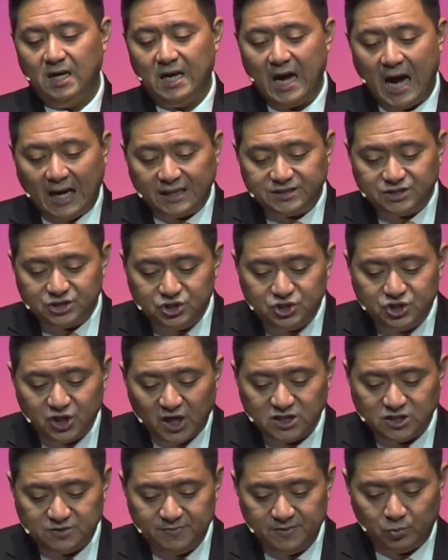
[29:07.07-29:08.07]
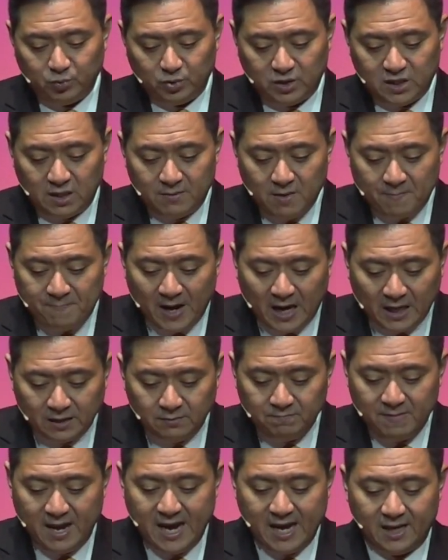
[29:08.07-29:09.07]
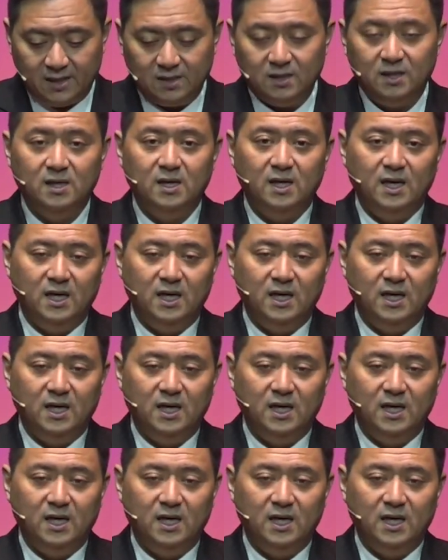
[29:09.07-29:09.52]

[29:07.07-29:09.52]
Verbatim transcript: God's judgment would come upon man